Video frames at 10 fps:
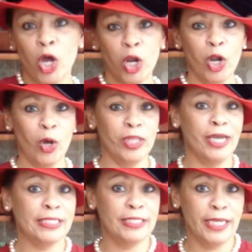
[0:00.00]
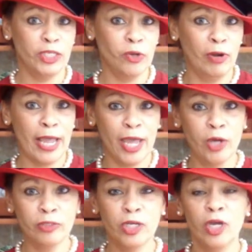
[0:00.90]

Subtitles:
Claudia Stigno-Leon.